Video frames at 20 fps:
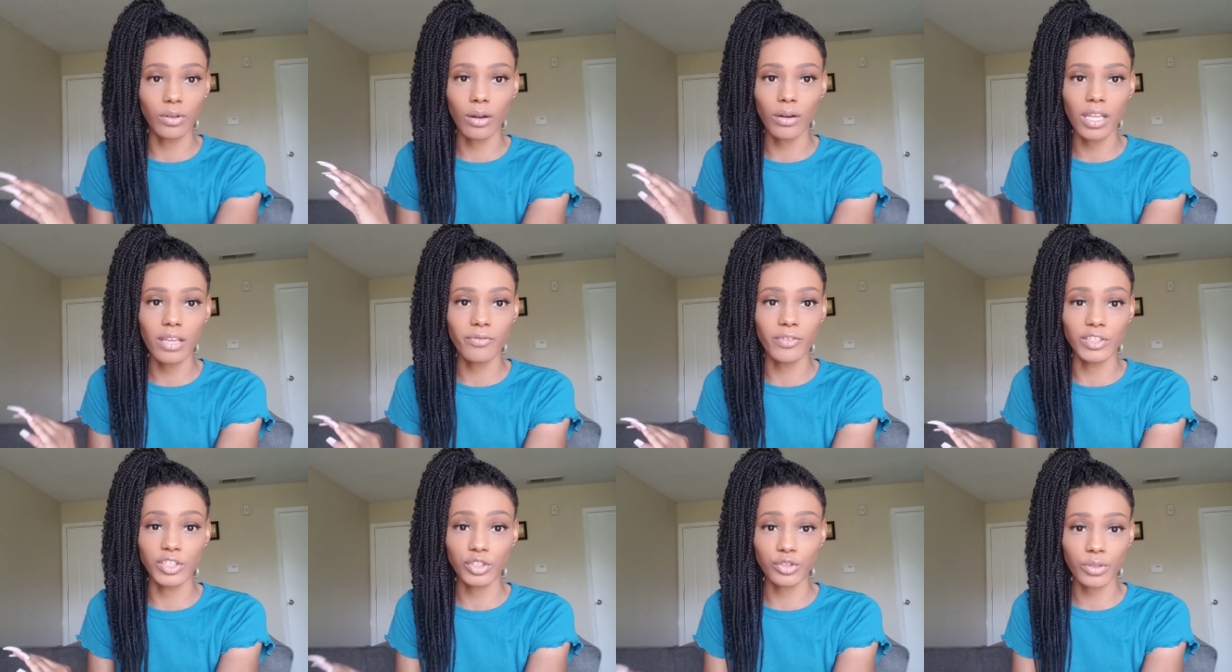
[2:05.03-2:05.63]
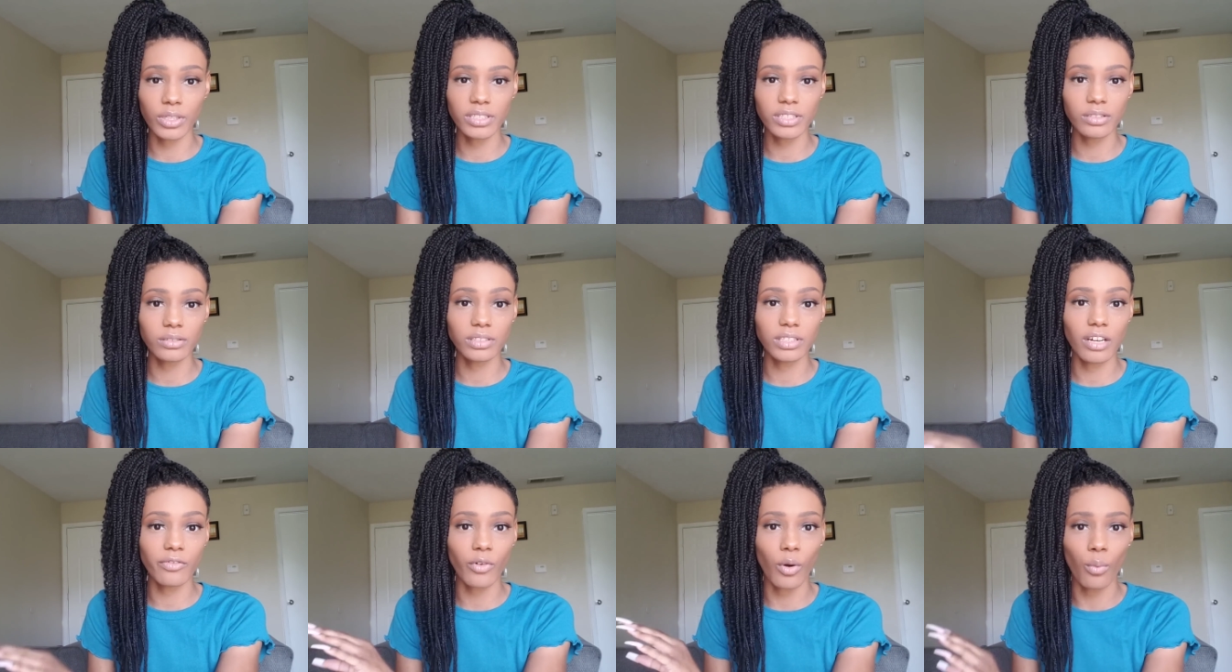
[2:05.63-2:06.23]
don't even stress
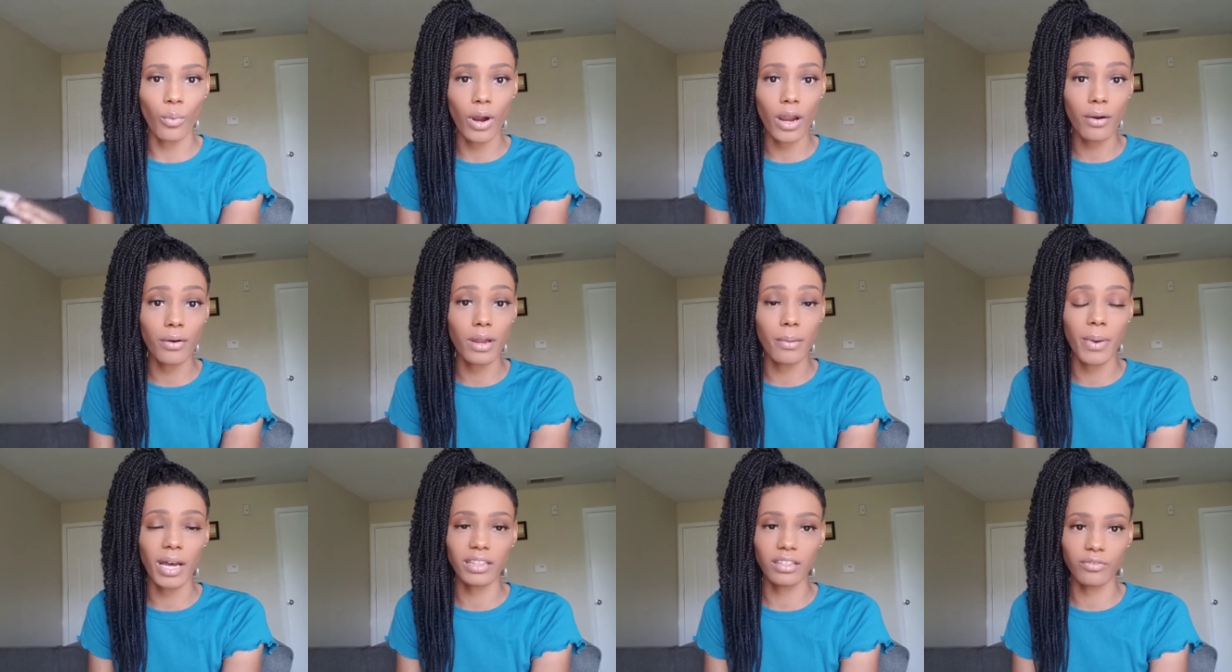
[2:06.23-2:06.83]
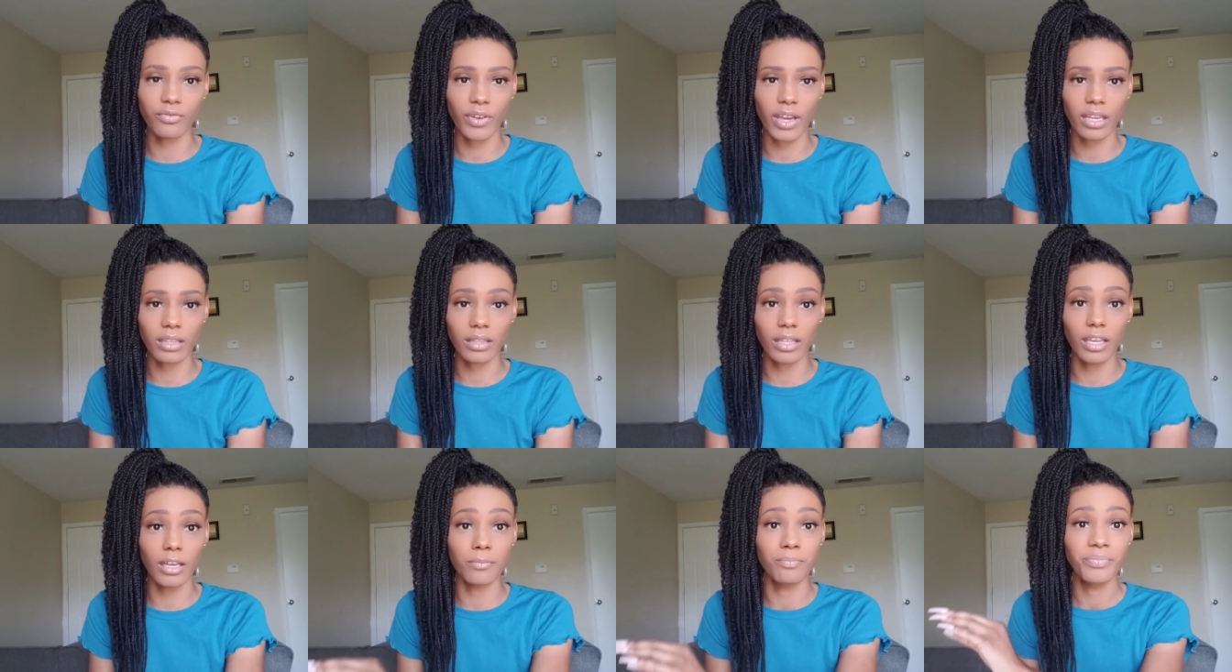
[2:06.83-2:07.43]
yourself or worry about the fact
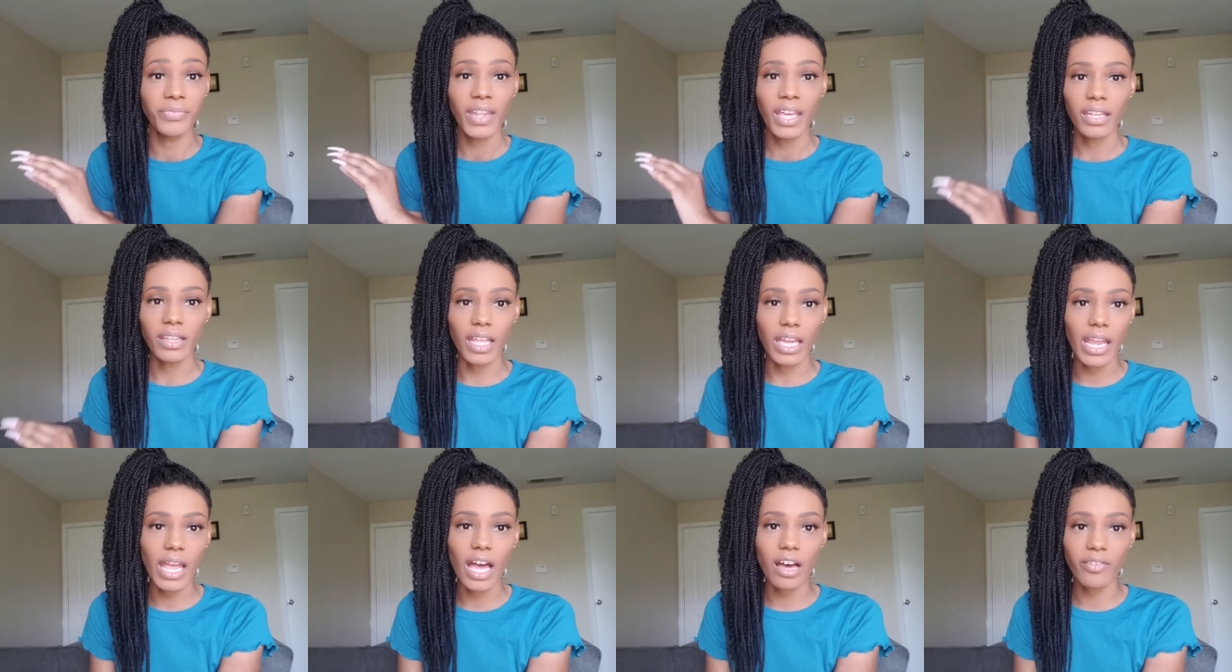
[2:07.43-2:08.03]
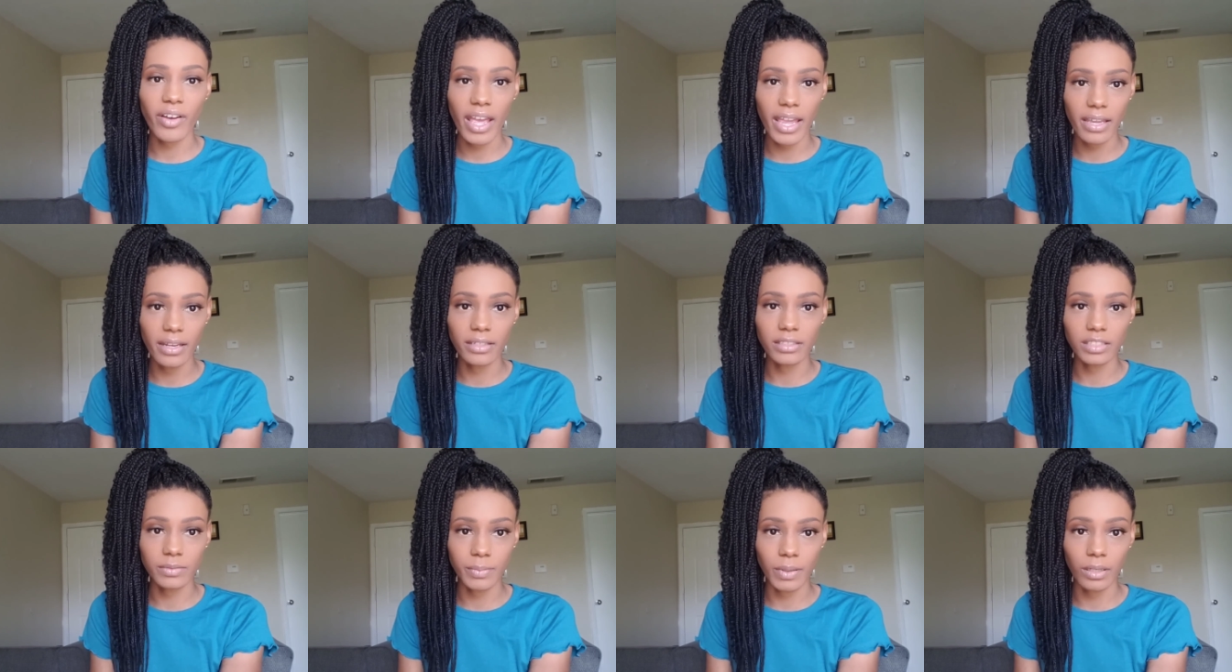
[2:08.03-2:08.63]
that they have
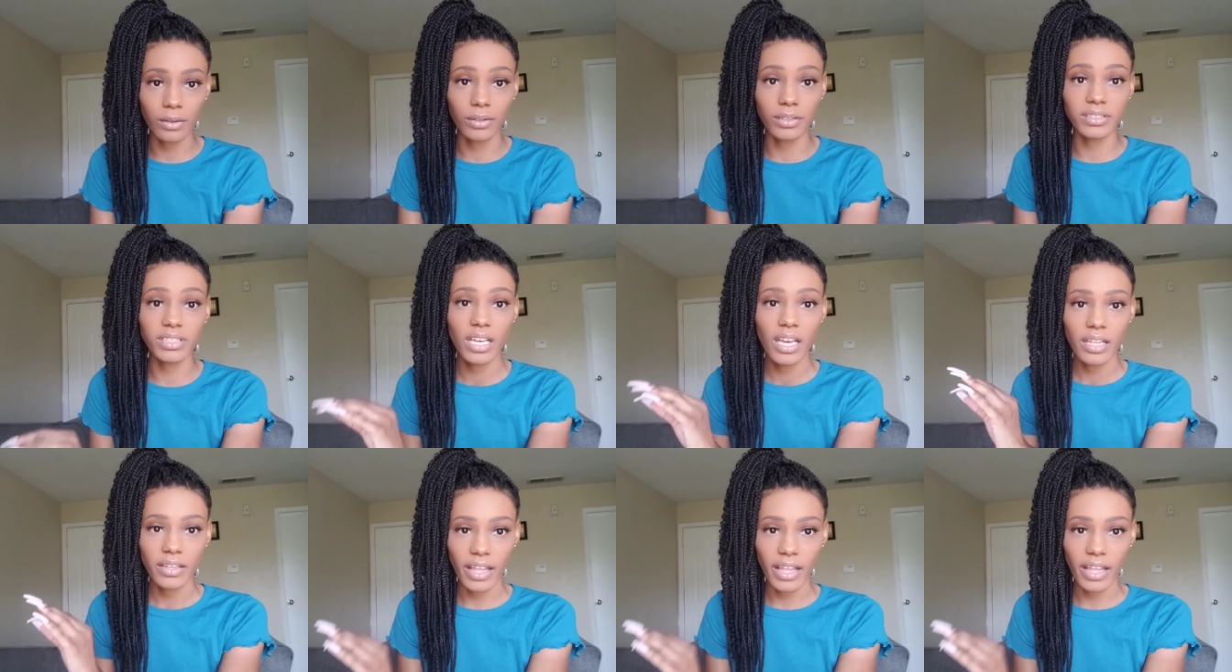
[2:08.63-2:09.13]
hating spirits.